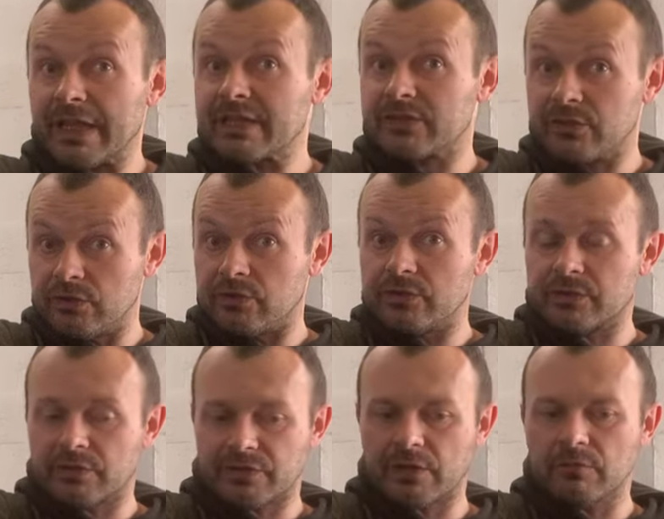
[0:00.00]
next year. So,
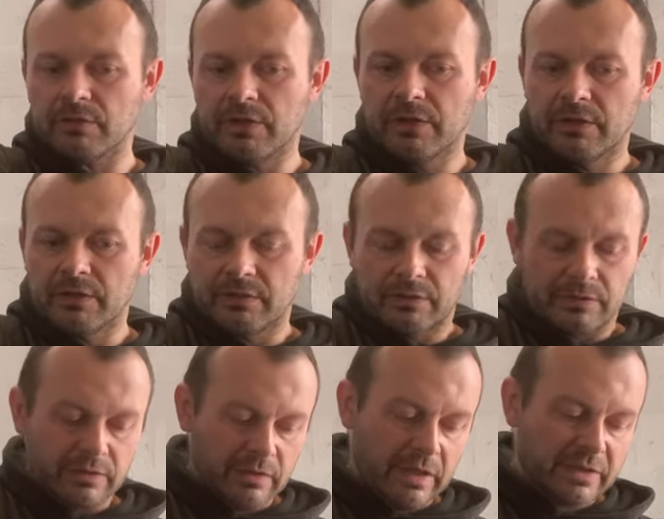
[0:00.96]
so, I can put a big
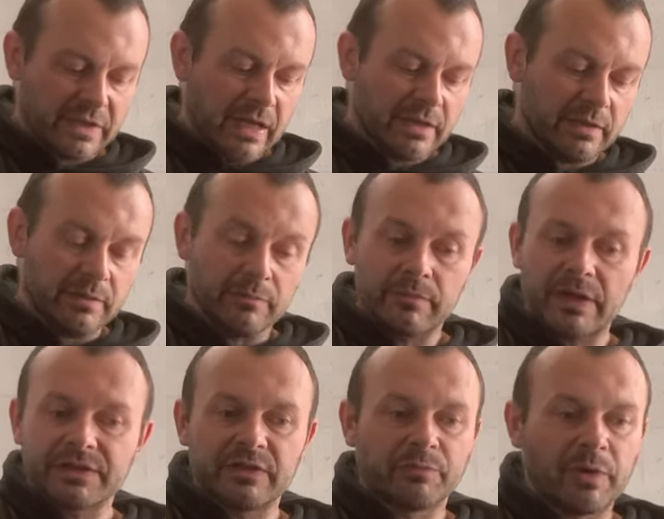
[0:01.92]
plenum and everything. Exactly,
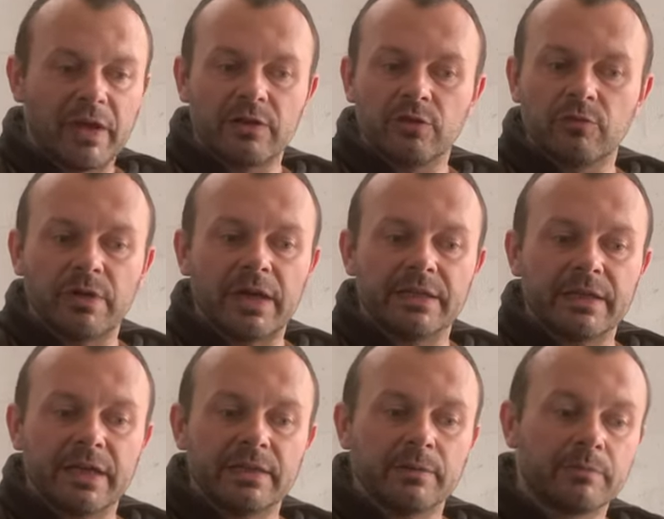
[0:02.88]
massive plenum, and
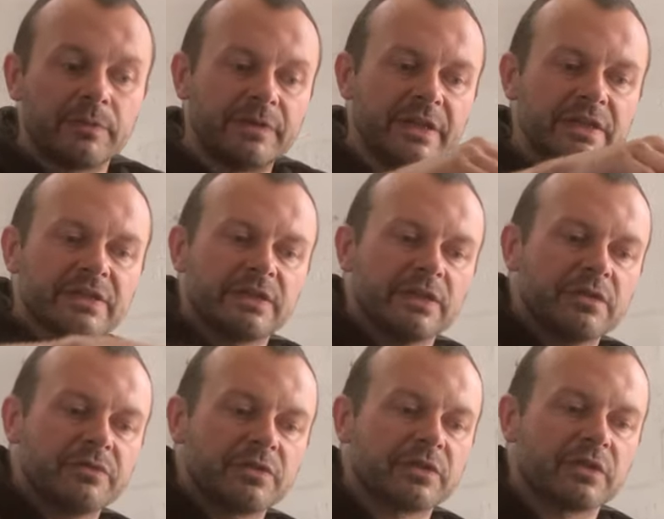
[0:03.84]
and this
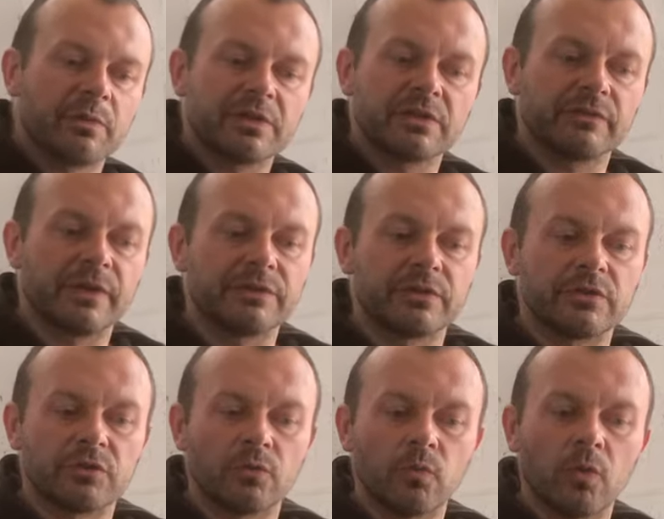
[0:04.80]
gives you so much
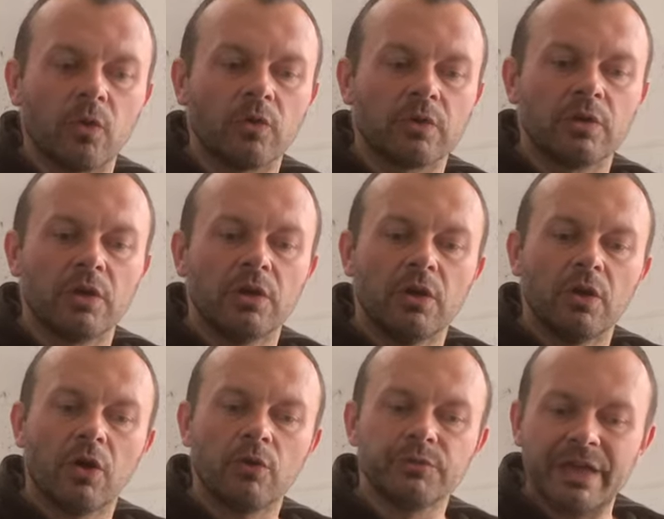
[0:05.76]
advantage to work
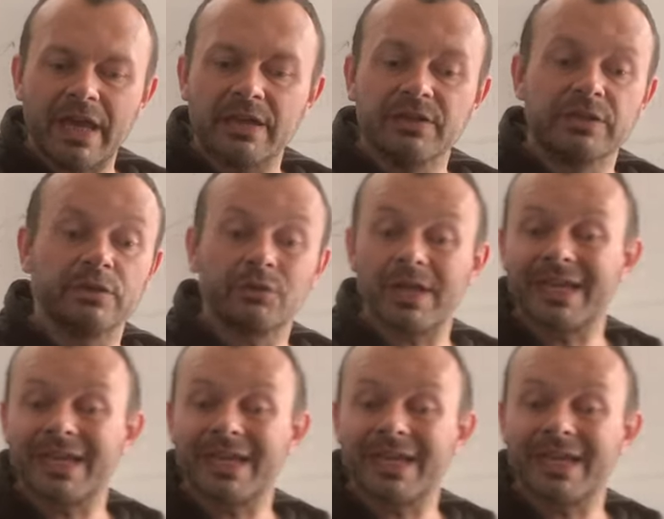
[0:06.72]
on the engine,